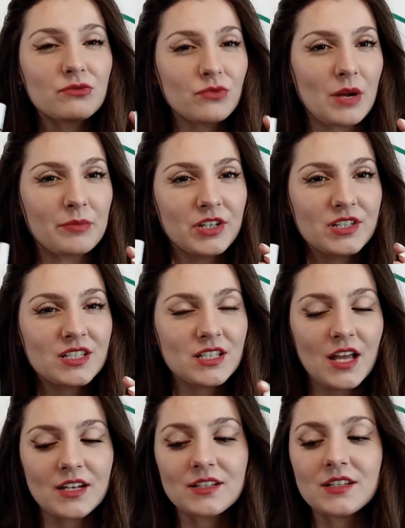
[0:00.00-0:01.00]
rubber
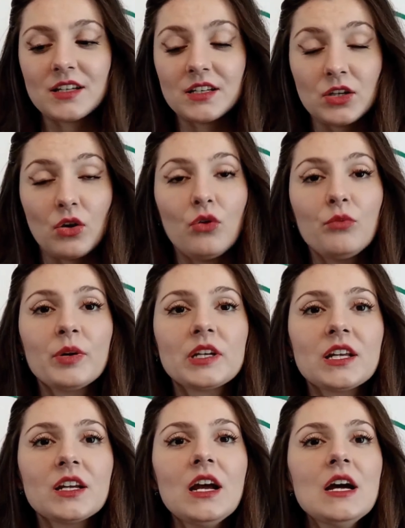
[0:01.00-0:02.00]
scent in the
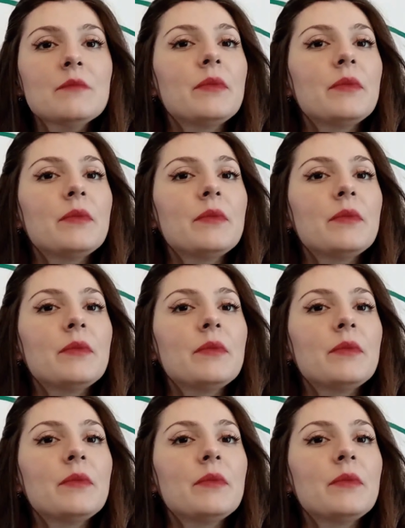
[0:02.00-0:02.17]
opening,